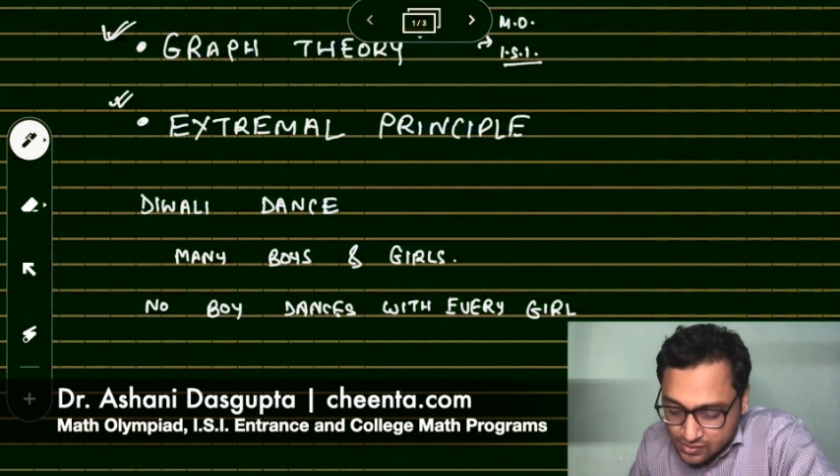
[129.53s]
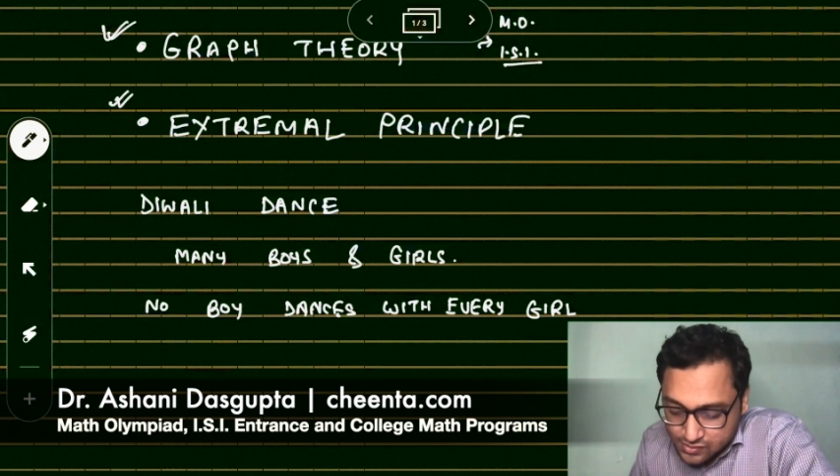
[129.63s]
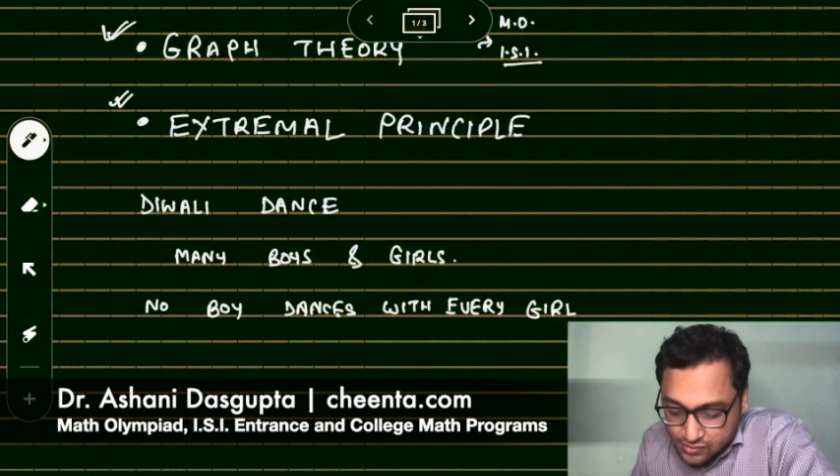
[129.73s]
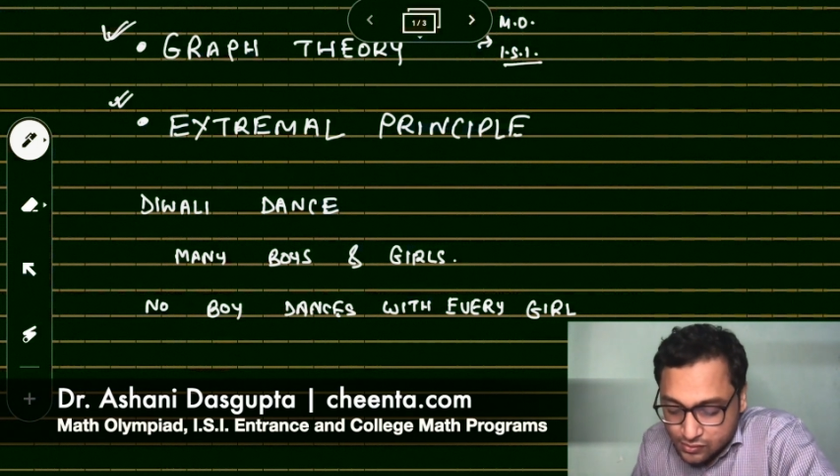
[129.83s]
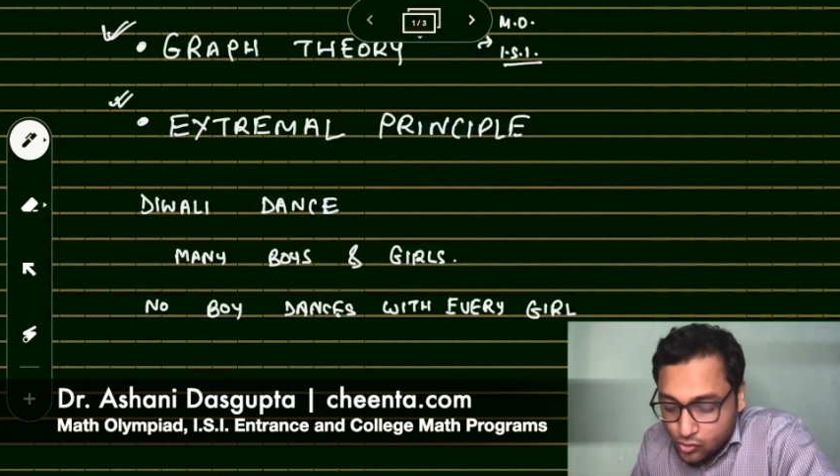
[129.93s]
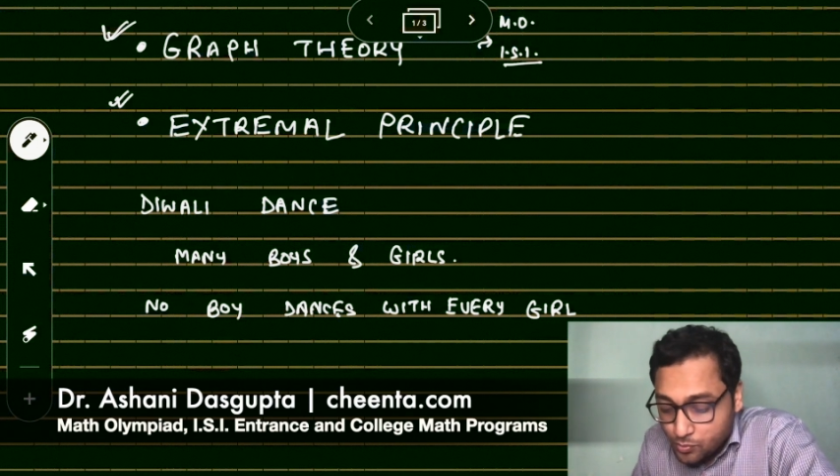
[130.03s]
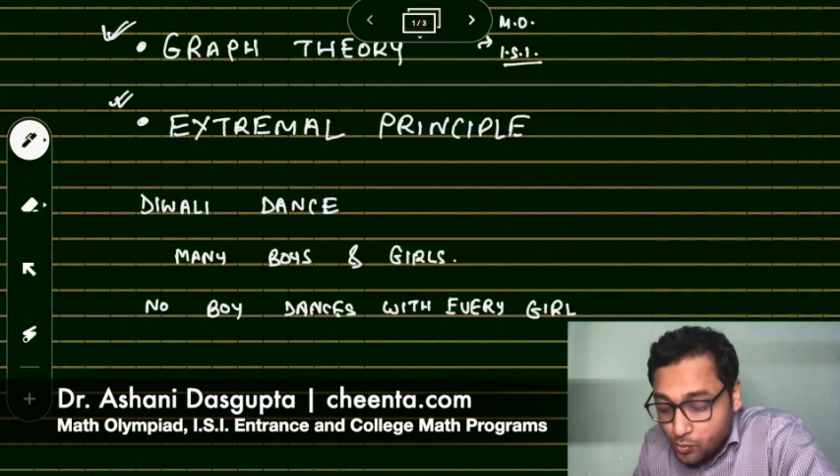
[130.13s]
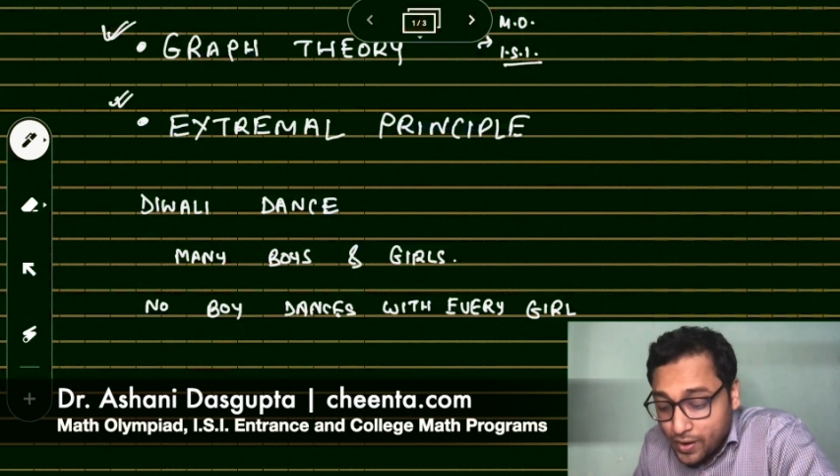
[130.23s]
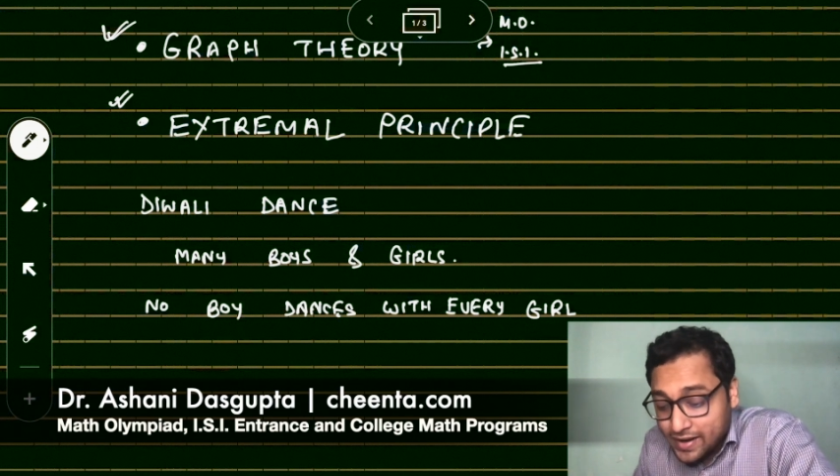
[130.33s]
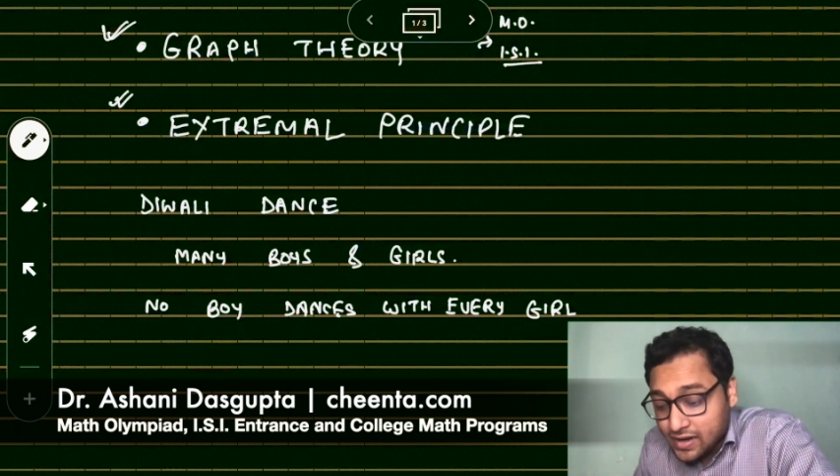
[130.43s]
So no
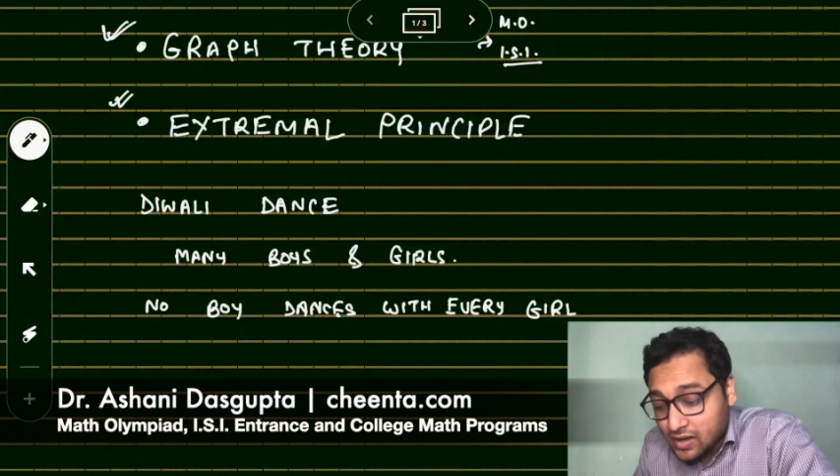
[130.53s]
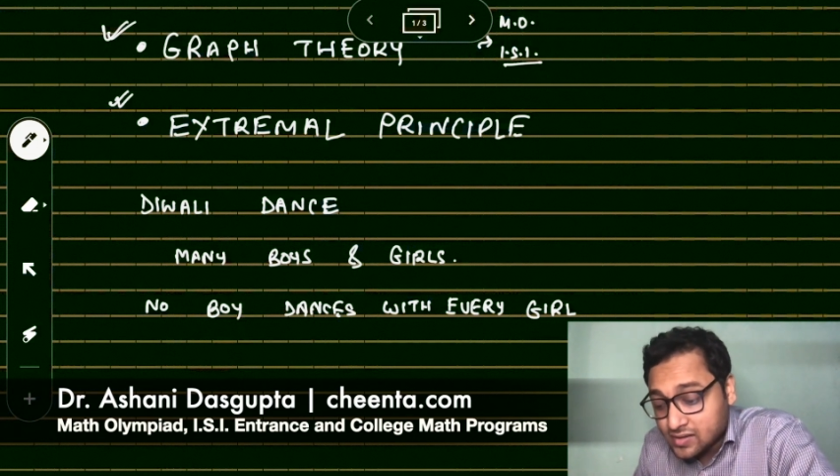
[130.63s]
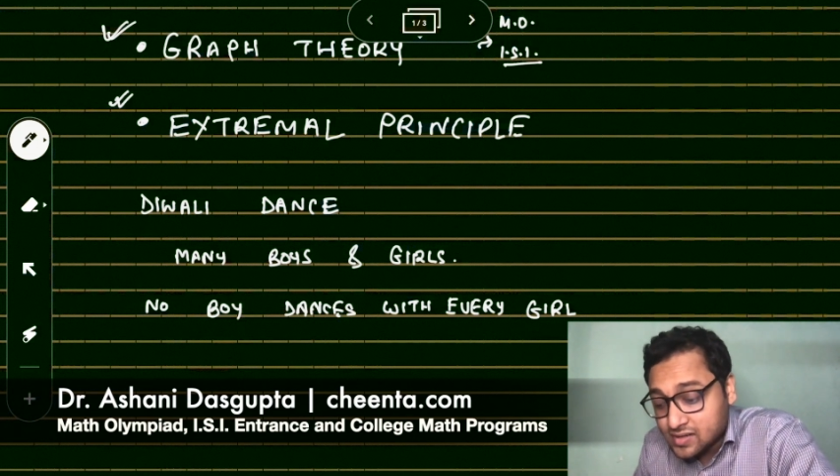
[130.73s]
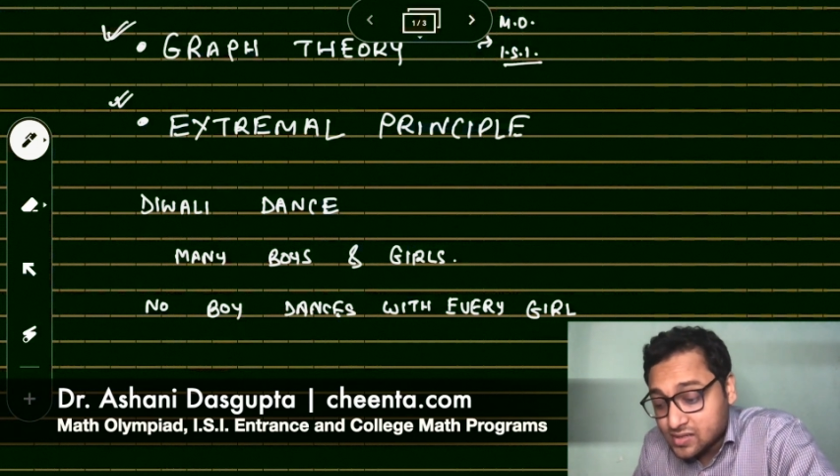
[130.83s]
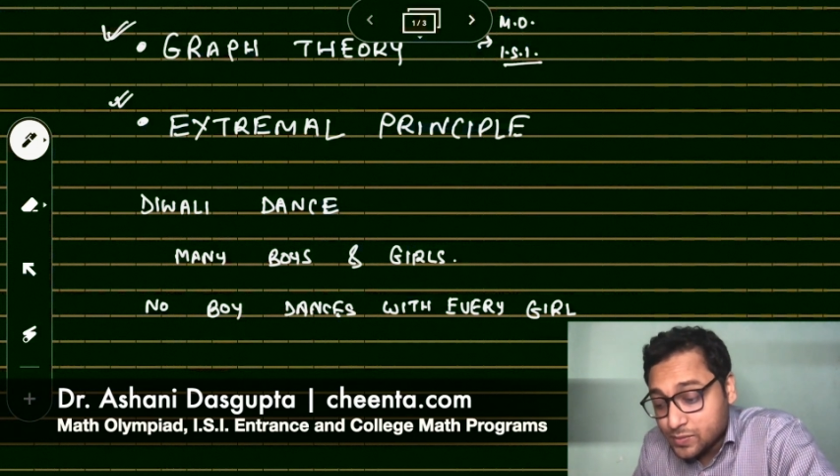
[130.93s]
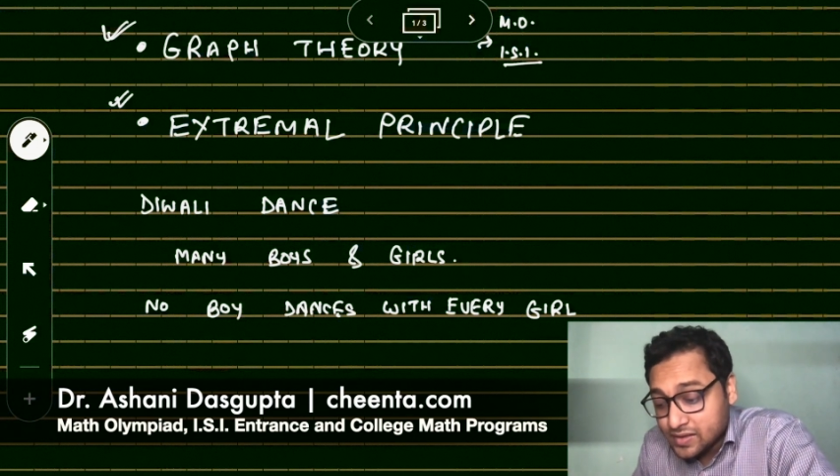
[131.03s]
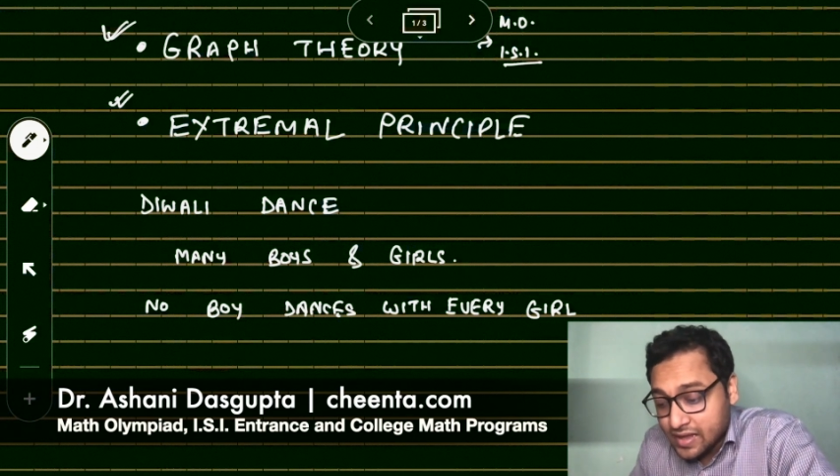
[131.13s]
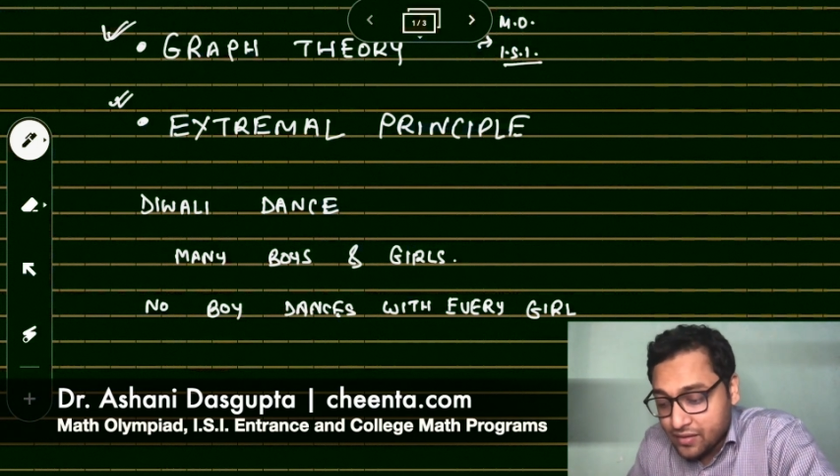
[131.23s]
boy dances with